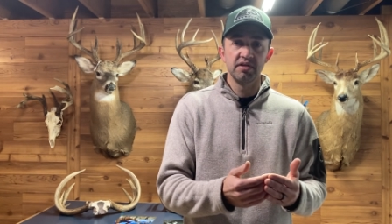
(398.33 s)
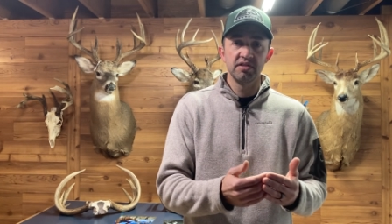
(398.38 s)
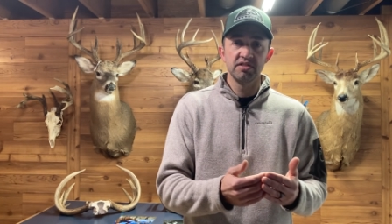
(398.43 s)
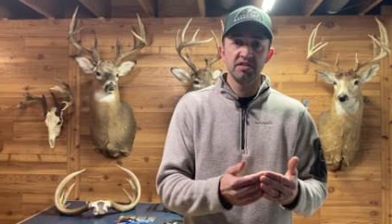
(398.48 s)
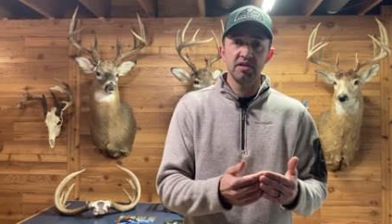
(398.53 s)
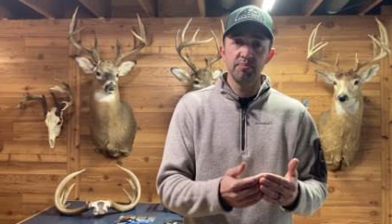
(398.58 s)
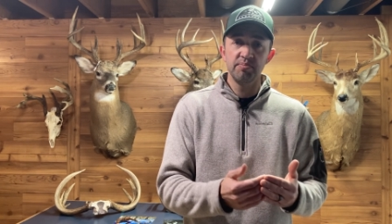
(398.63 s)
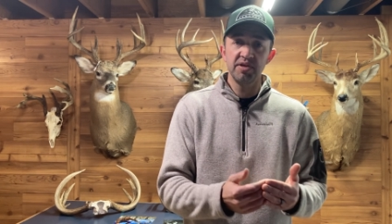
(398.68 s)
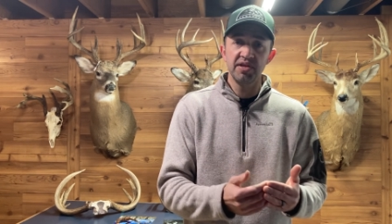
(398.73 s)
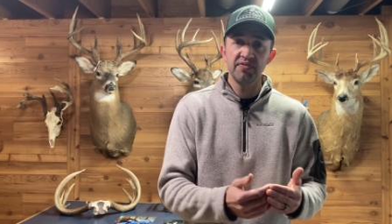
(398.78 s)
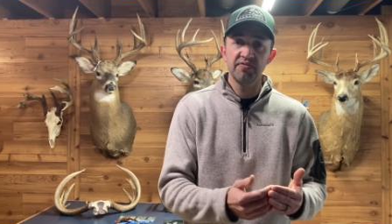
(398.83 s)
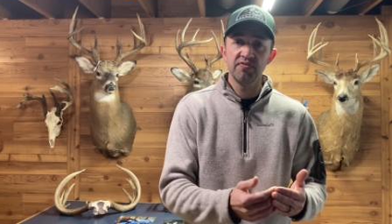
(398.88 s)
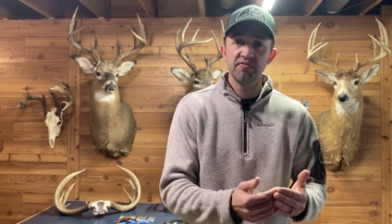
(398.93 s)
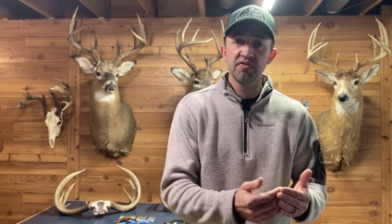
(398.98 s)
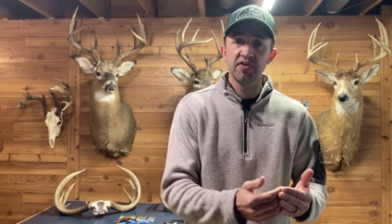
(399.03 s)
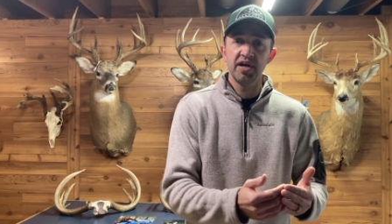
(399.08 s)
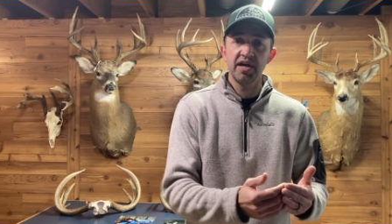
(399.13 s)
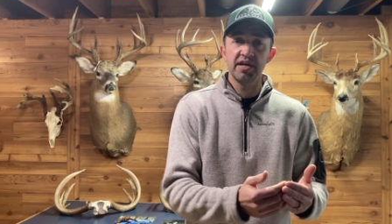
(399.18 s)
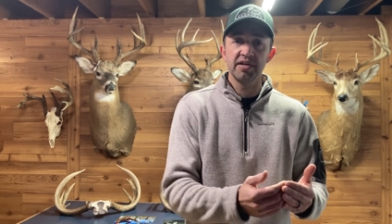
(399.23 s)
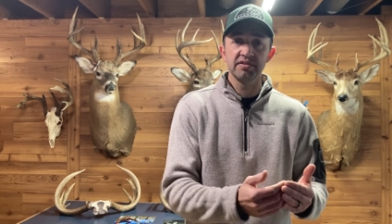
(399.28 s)
to be
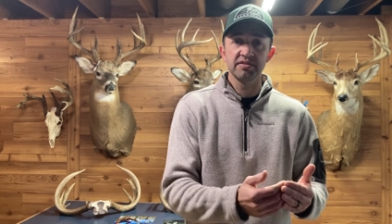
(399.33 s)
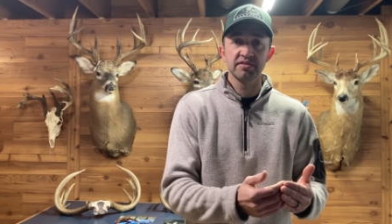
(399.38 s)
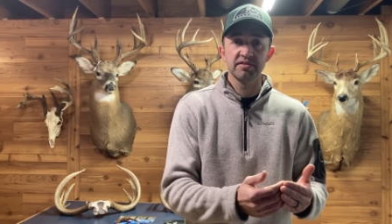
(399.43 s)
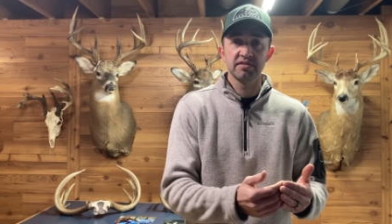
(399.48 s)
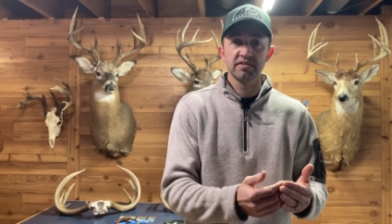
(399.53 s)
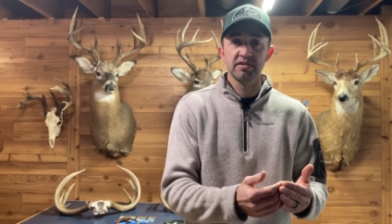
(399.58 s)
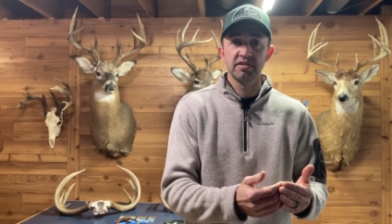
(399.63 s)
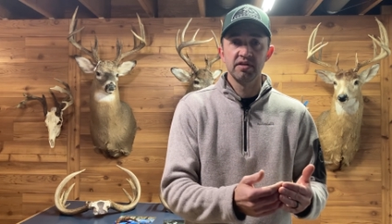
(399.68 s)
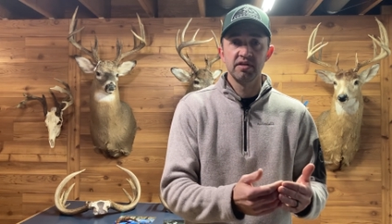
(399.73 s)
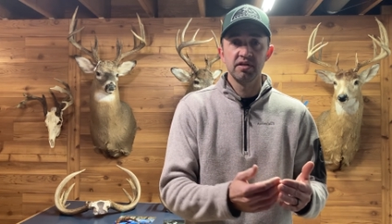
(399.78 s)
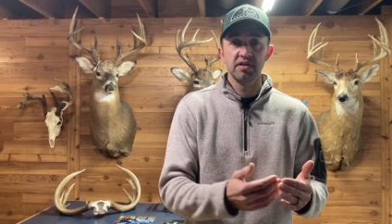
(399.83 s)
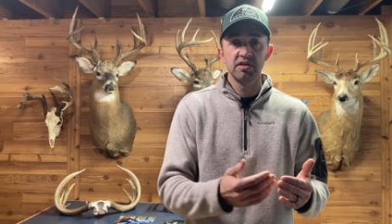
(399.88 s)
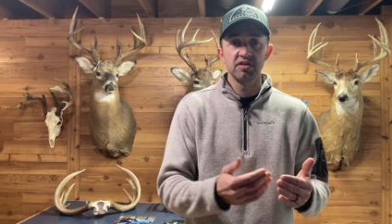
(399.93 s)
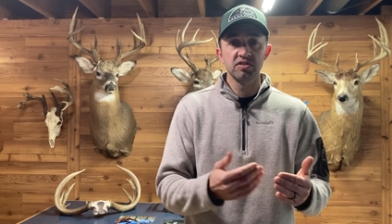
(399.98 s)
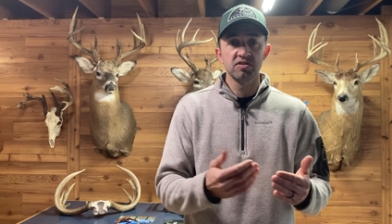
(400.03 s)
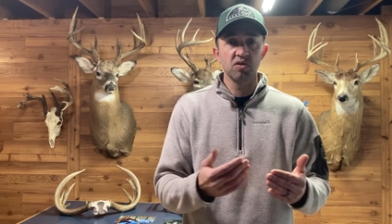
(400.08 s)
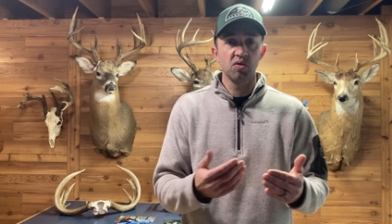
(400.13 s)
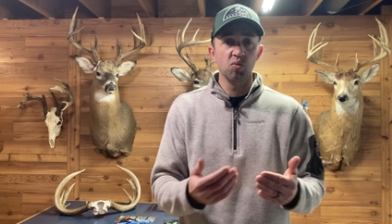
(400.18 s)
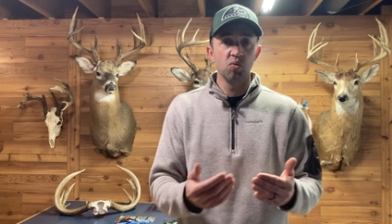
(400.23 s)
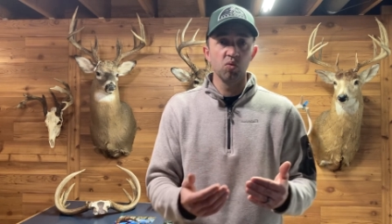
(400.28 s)
friends,
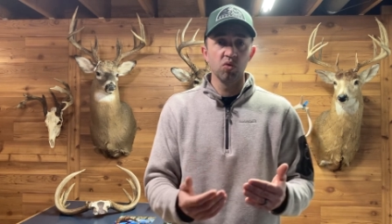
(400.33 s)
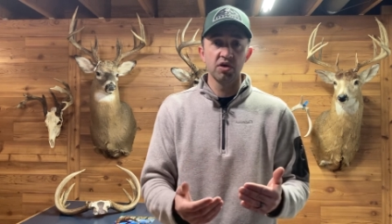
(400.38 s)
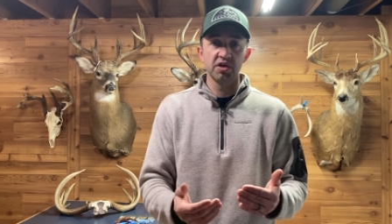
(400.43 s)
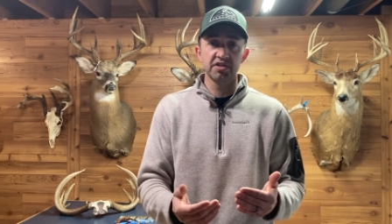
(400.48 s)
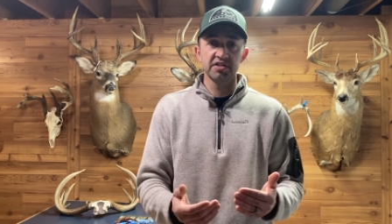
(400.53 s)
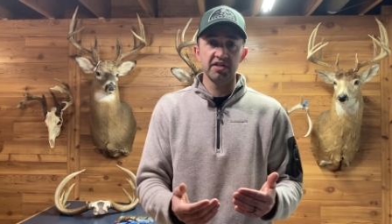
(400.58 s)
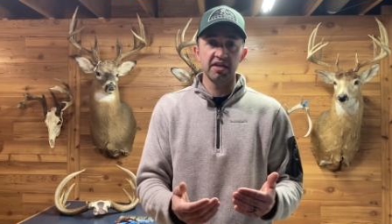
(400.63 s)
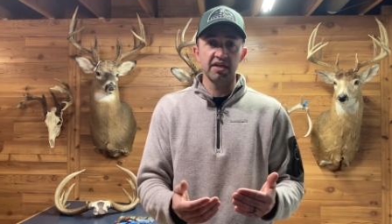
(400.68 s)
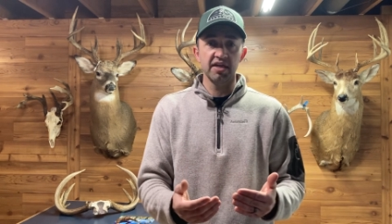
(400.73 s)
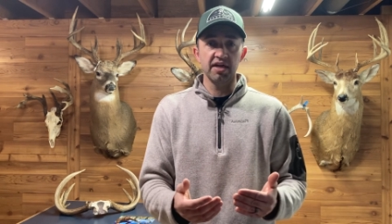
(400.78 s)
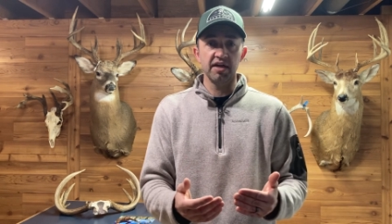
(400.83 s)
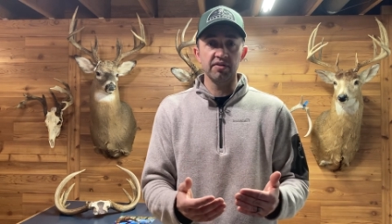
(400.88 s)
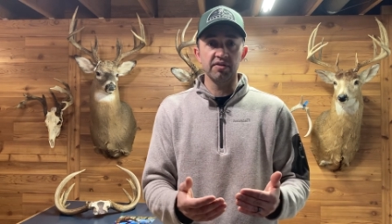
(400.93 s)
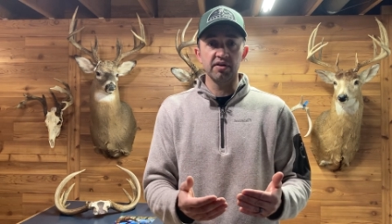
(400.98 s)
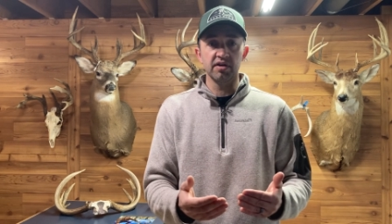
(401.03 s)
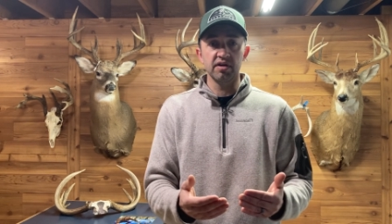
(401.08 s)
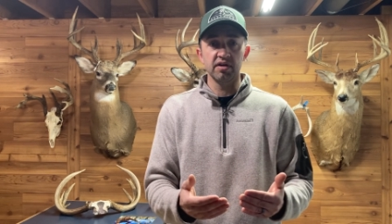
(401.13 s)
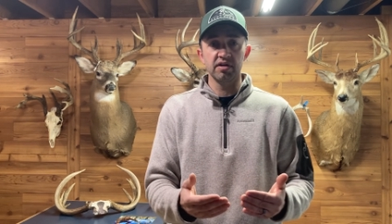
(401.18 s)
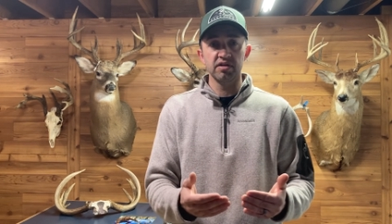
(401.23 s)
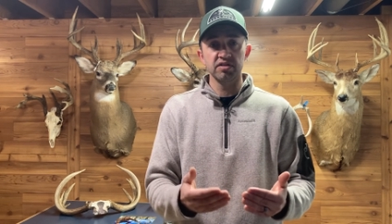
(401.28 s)
to work
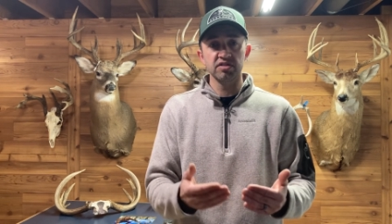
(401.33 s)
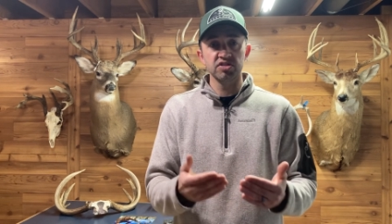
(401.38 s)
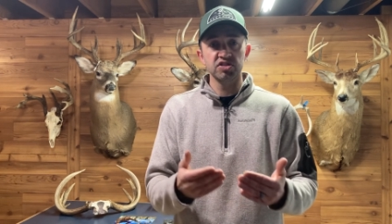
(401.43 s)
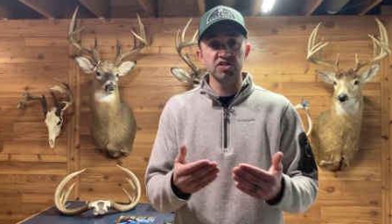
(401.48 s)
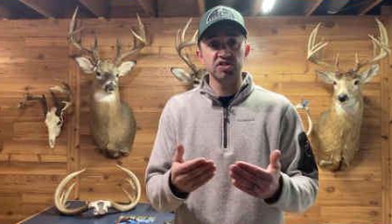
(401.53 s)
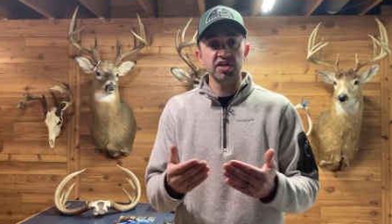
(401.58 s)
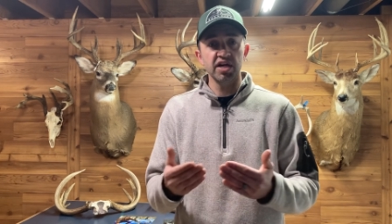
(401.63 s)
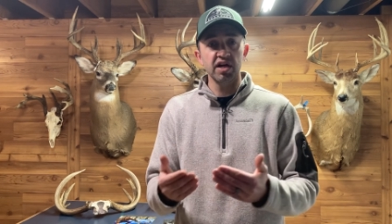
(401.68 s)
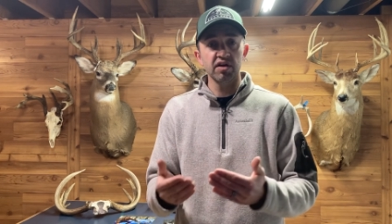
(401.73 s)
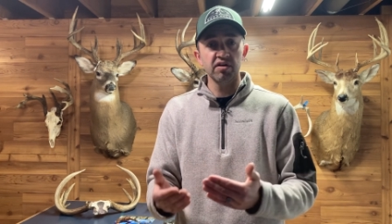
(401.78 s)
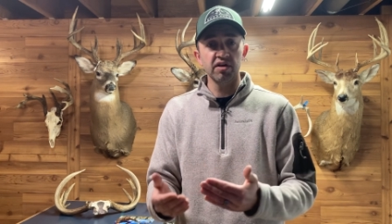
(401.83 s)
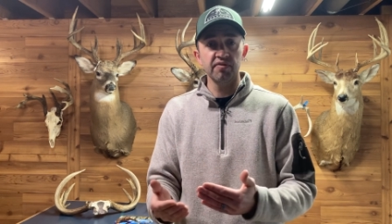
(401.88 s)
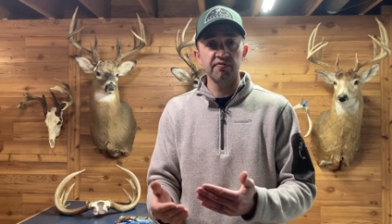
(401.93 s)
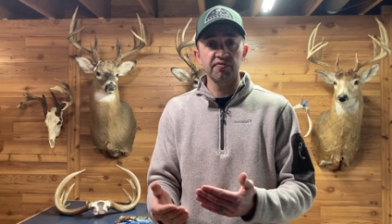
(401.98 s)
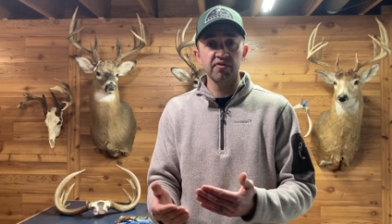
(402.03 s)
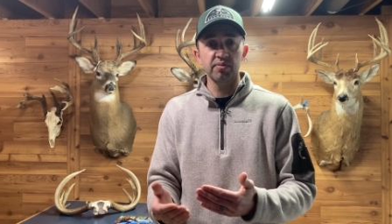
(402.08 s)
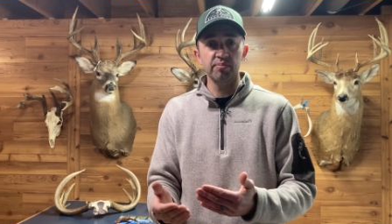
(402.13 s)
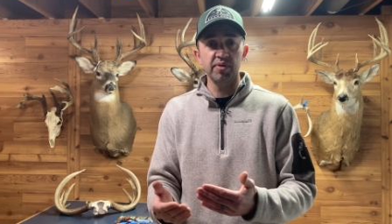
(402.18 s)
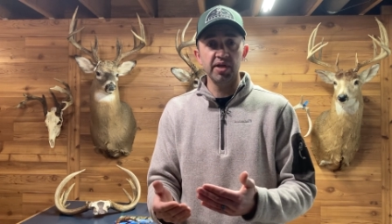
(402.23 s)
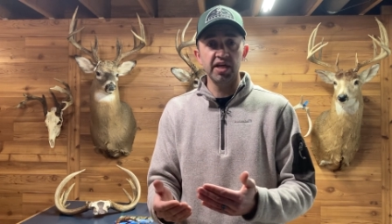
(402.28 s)
together, share
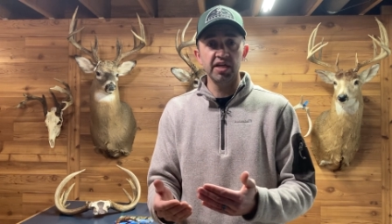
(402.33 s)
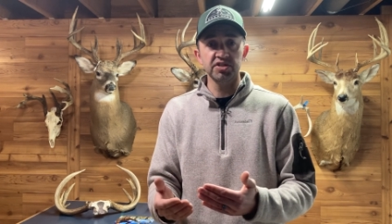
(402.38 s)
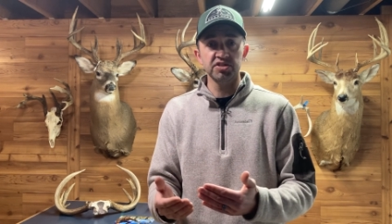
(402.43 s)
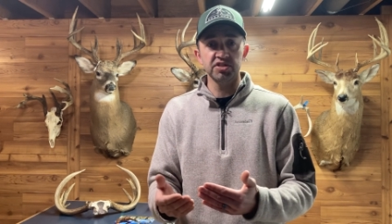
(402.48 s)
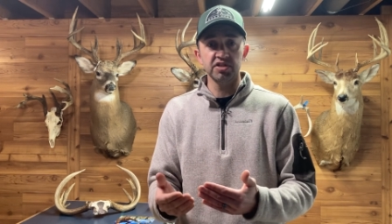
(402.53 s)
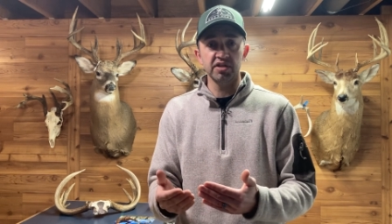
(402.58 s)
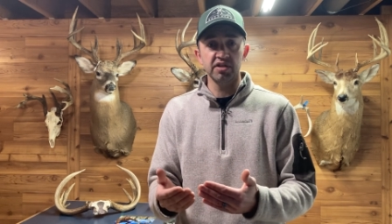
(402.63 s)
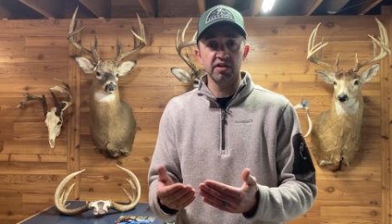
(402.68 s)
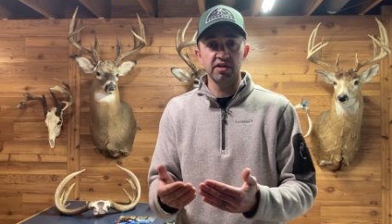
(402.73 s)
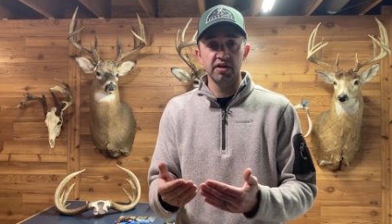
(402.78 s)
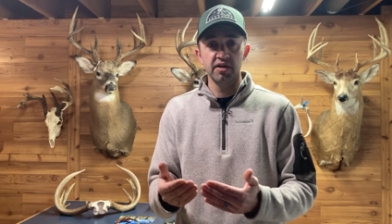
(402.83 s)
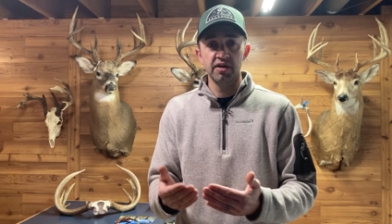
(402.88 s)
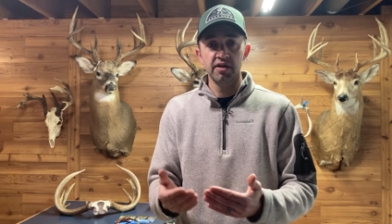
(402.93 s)
information,